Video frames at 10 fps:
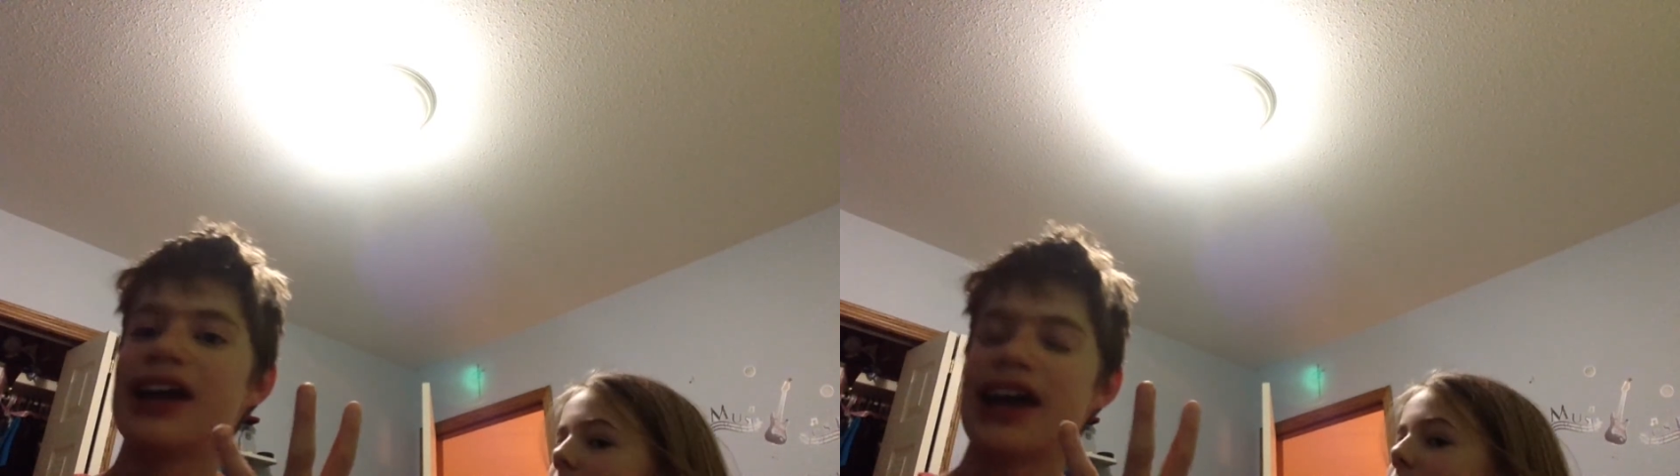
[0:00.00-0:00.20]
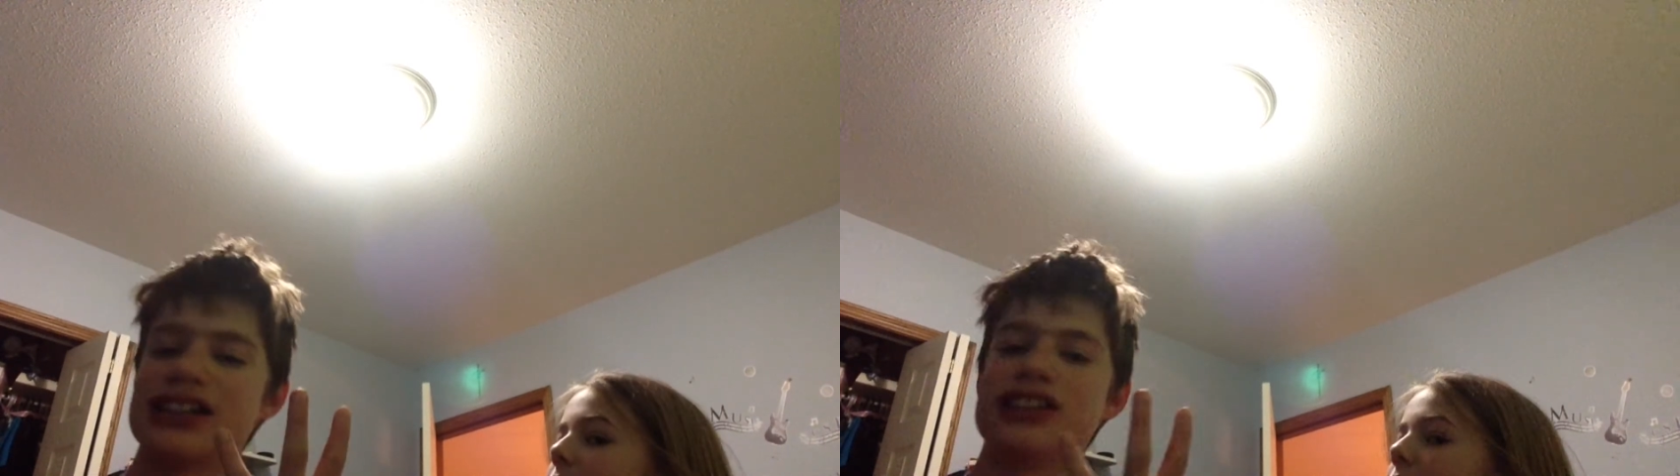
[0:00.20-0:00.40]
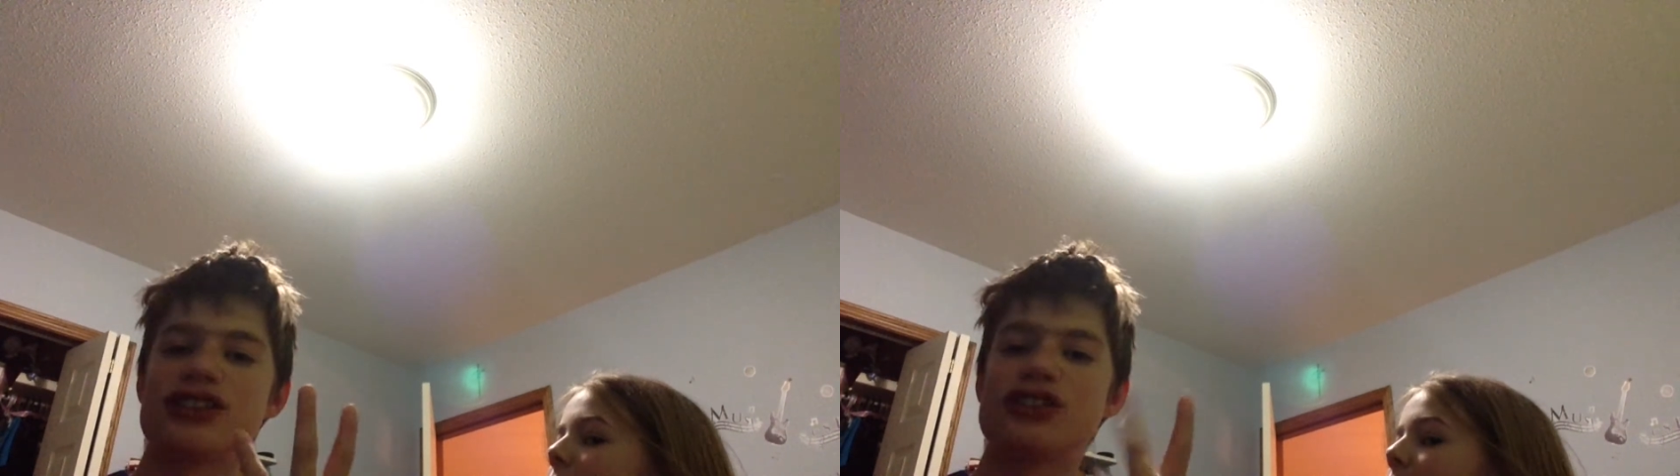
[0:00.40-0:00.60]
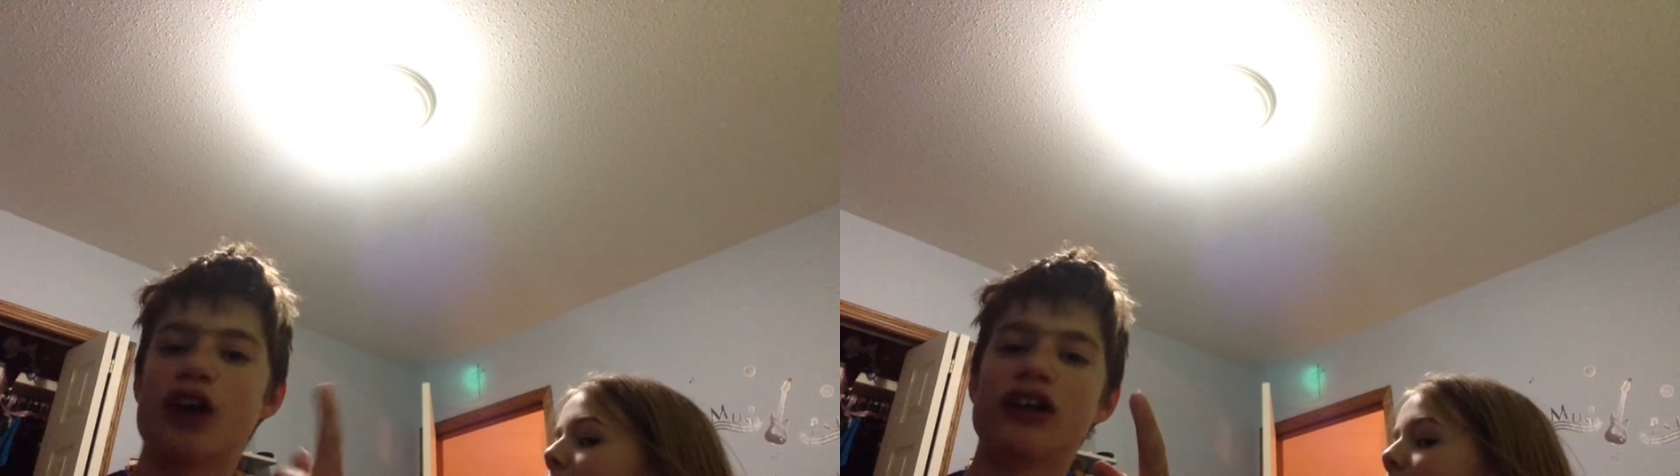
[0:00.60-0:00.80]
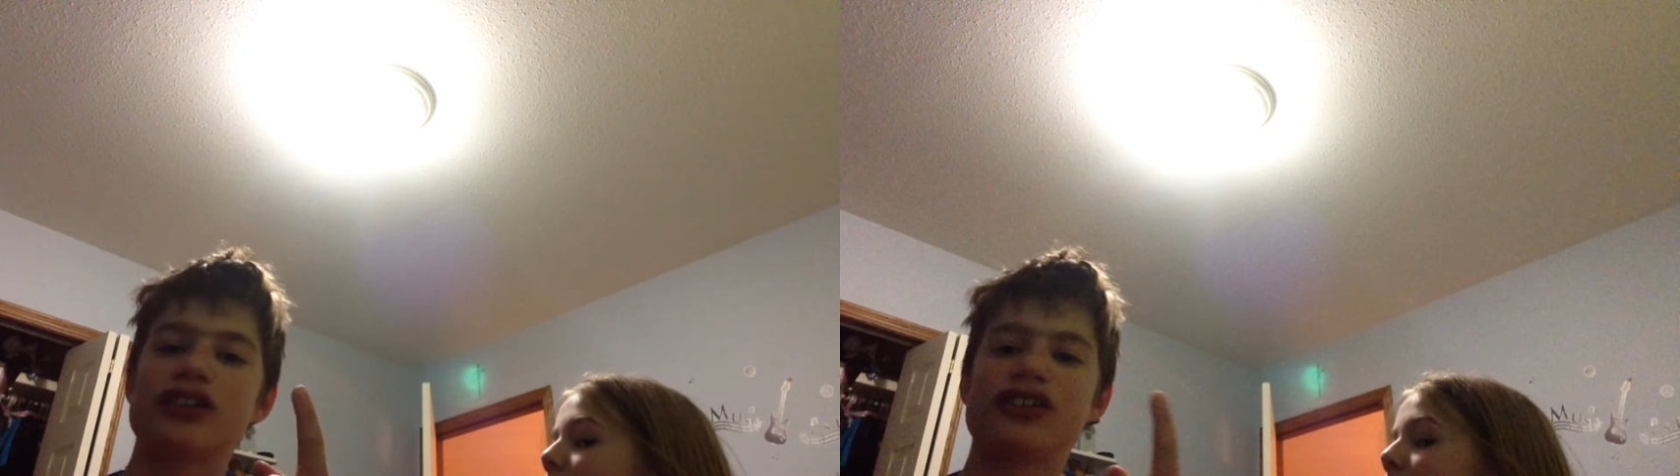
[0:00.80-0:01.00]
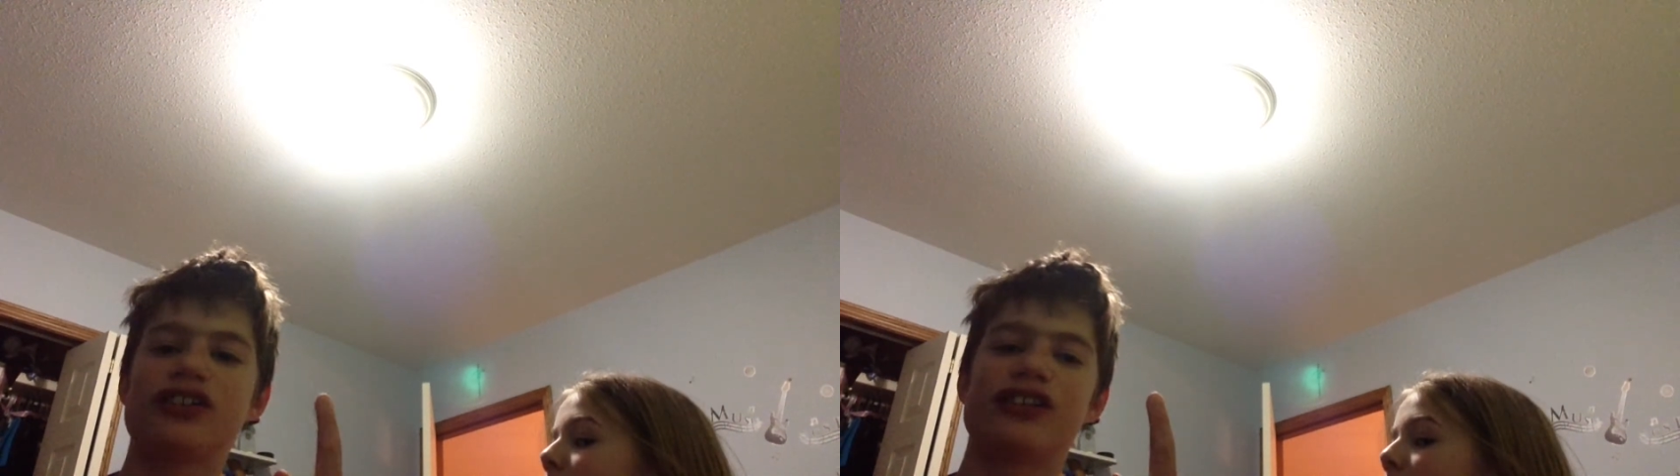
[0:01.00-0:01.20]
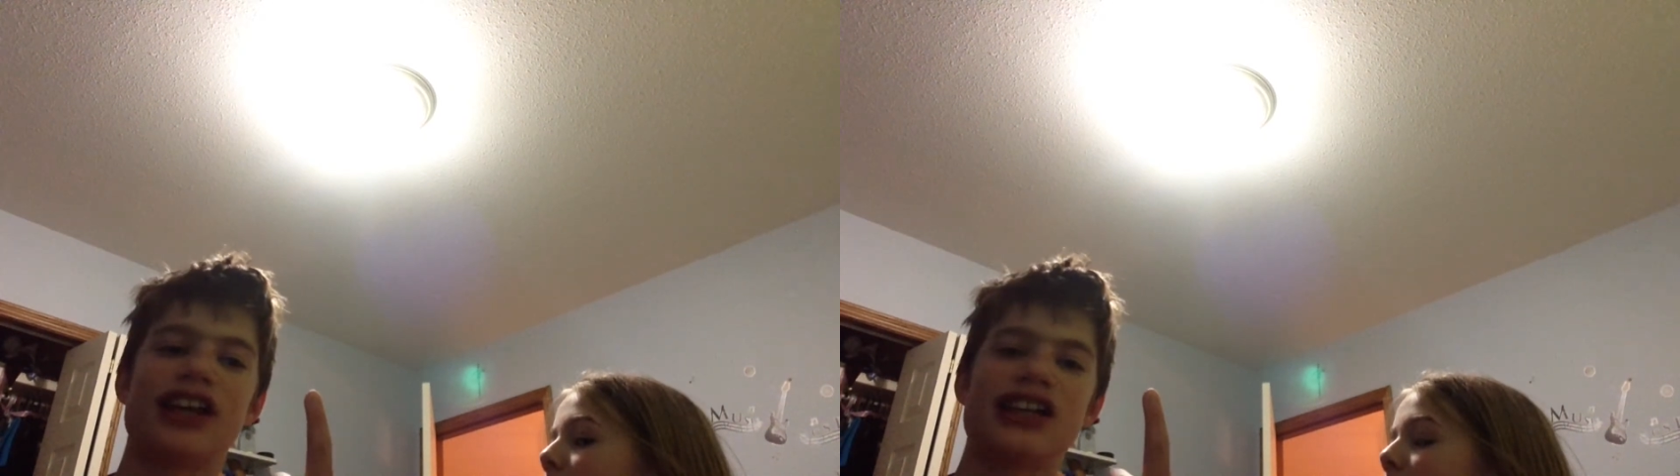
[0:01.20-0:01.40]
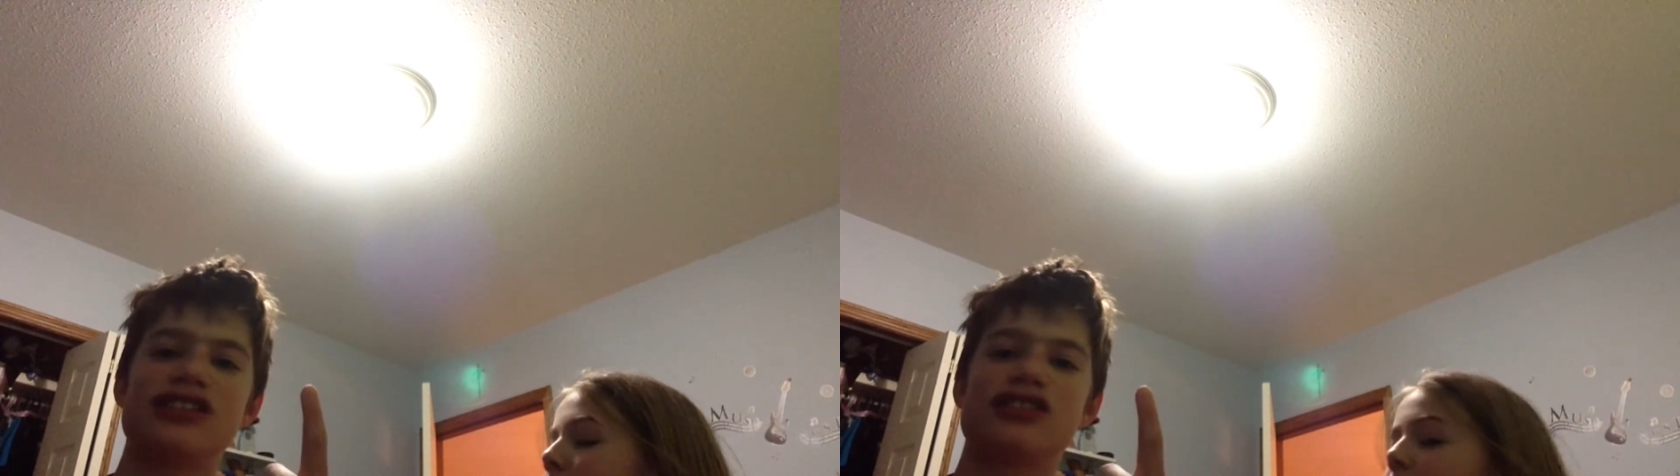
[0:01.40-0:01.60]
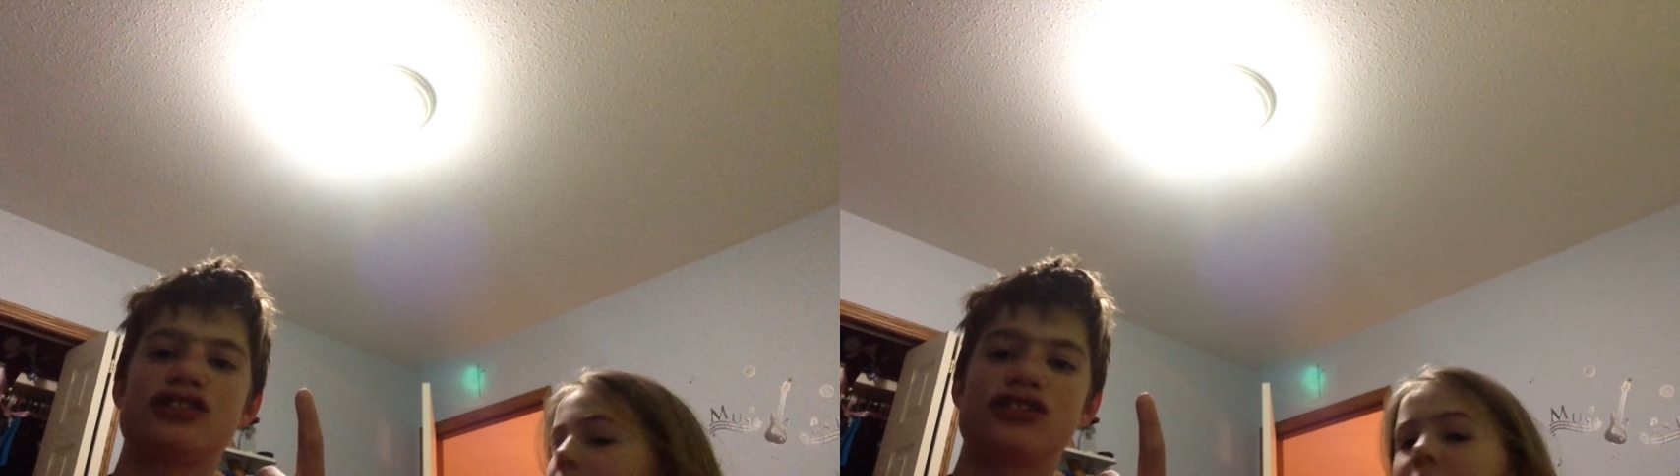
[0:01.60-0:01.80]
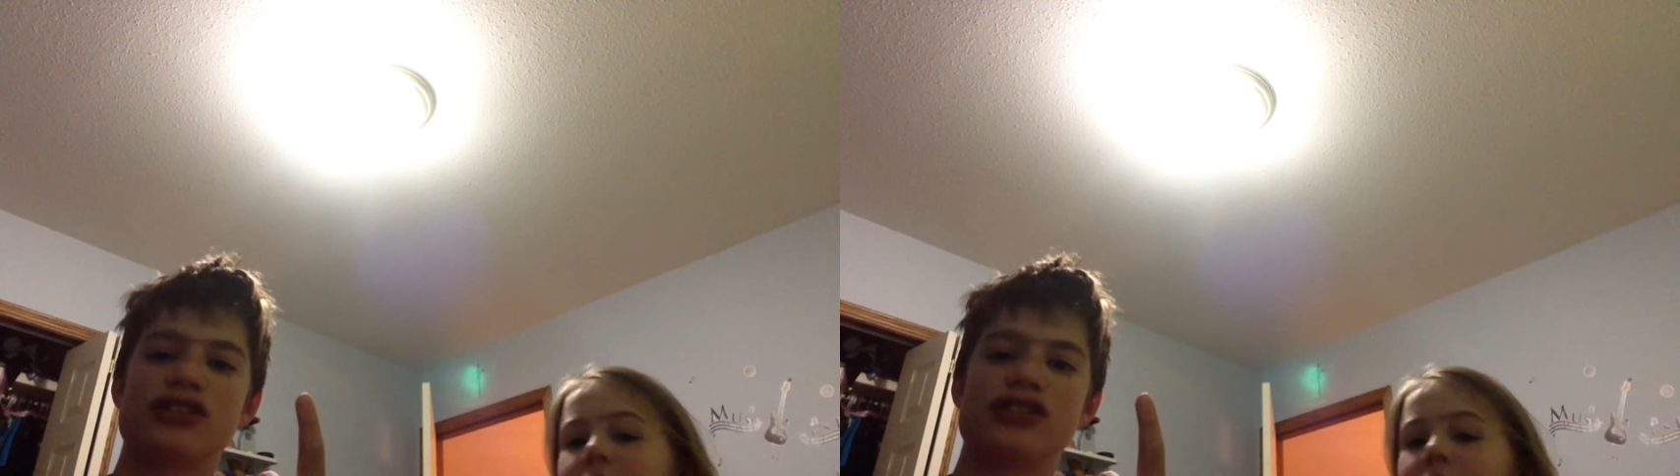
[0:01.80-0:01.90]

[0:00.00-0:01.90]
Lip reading: And it's Doctor Strange.